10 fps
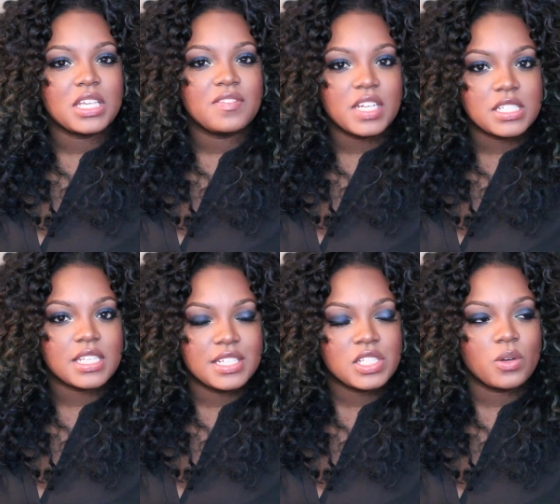with evening
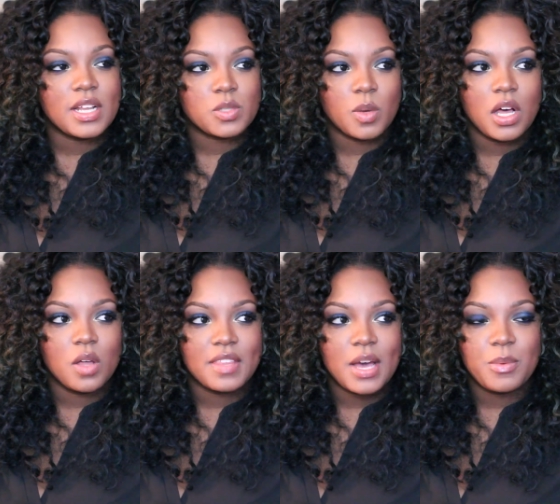skin tone as
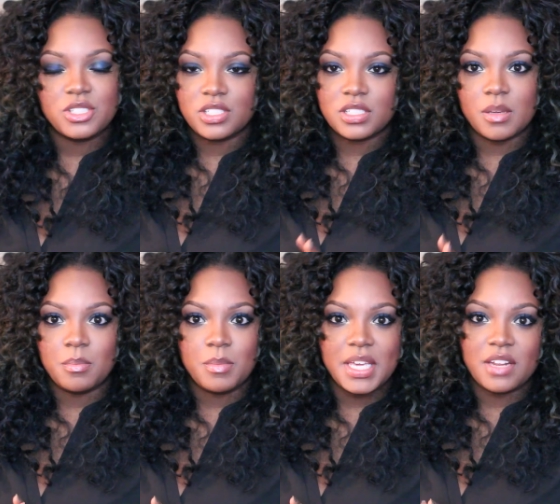well, and that was just a
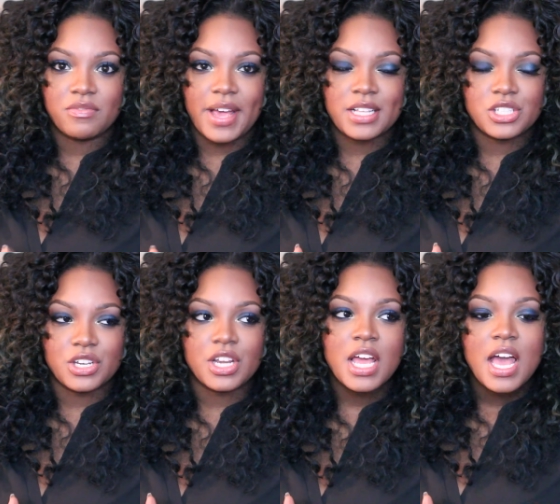main
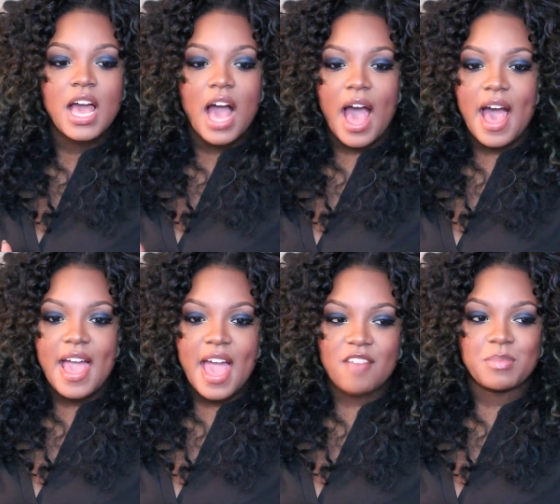factor. I
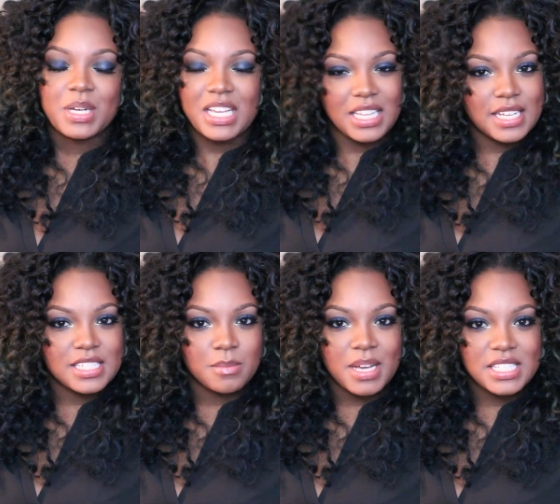have been
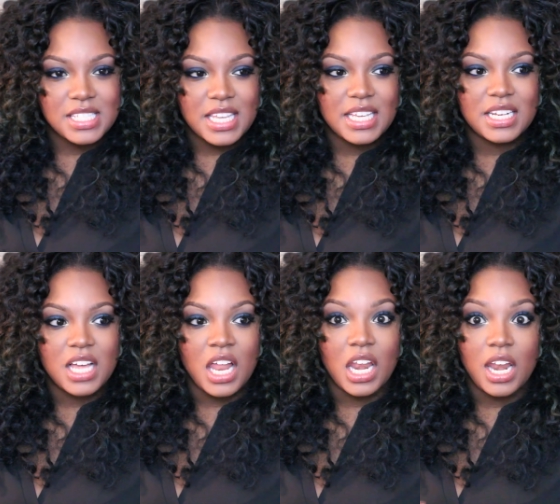neglecting my skin
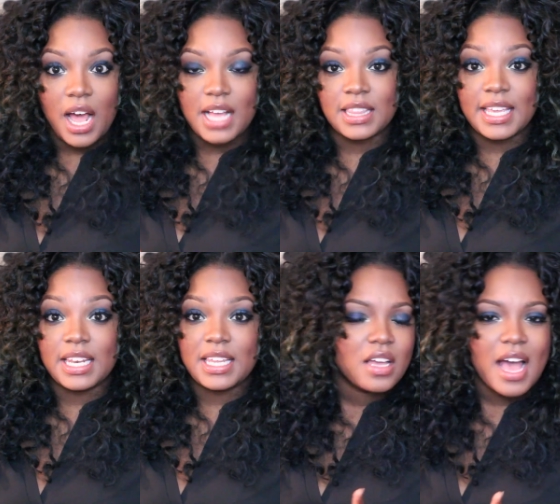a lot
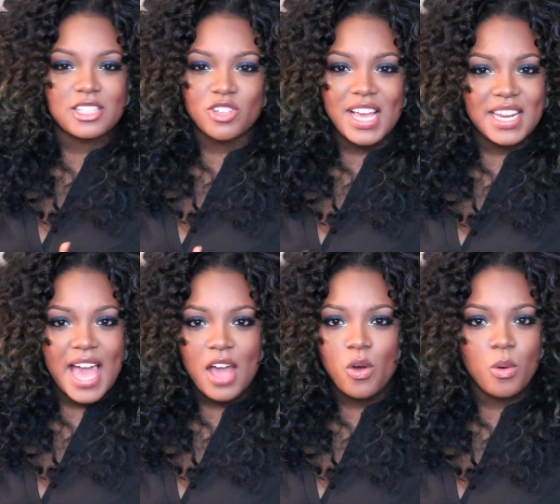lately. I tried it
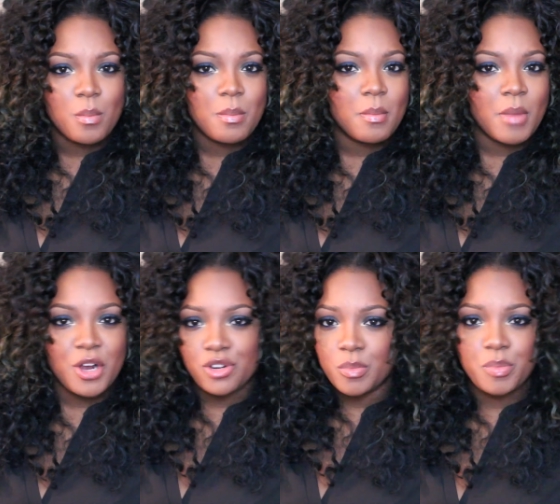at-home
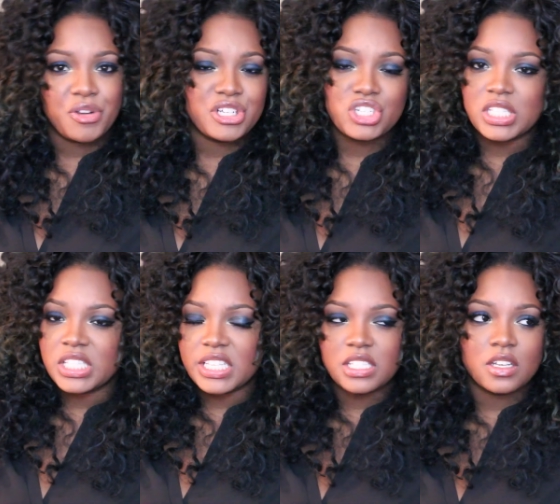microdermabrasion
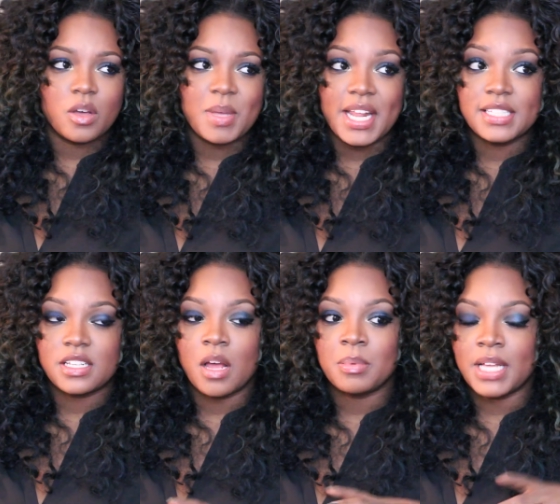system and
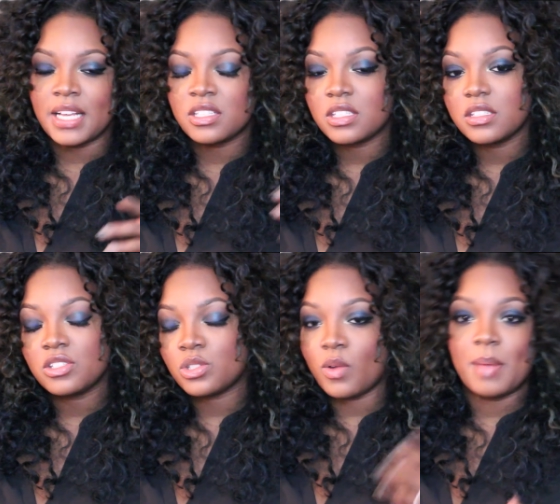ended up like
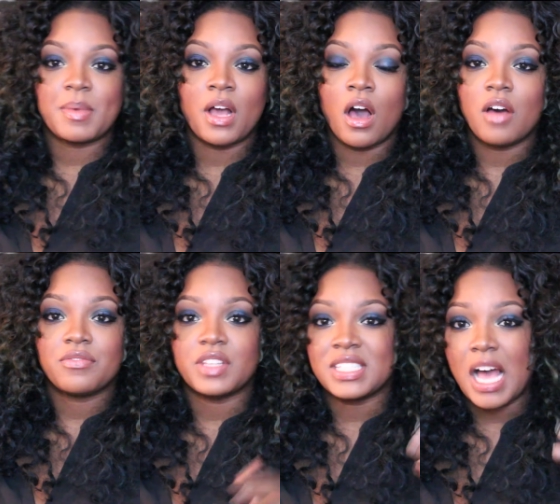scraping
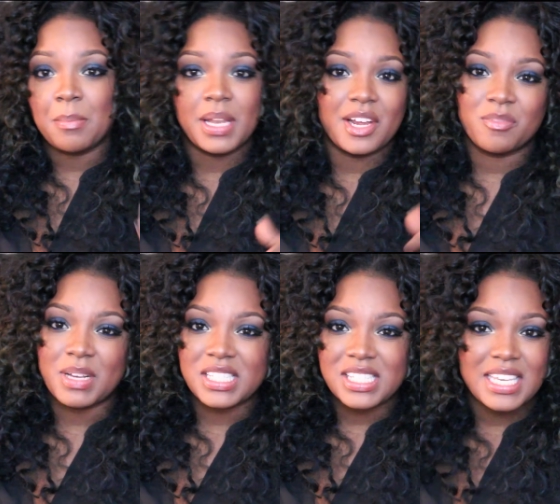off the top layer of
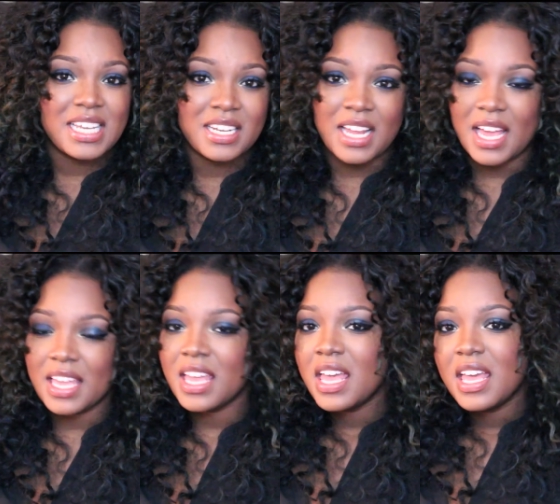my skin and I
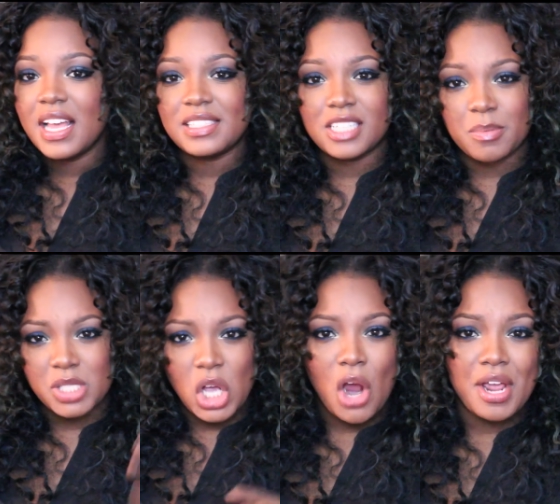ended up
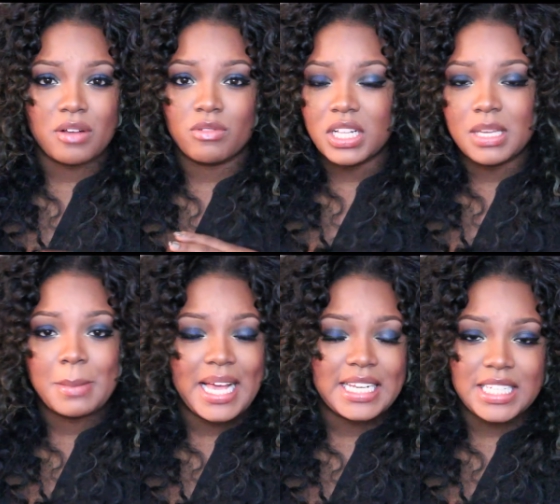scarring really
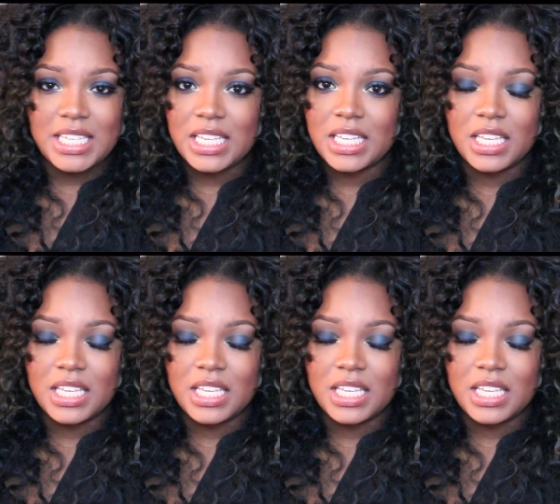badly.